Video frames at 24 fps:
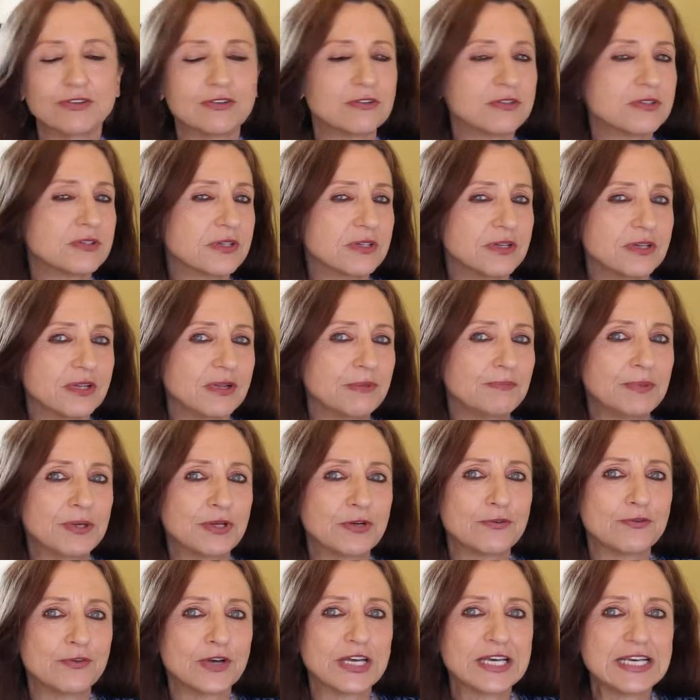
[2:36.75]
also a little bit
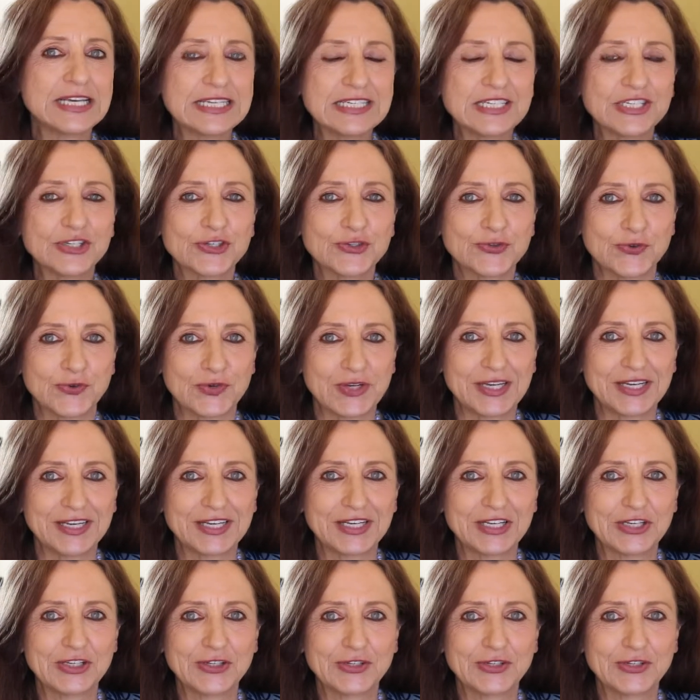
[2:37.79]
of a history,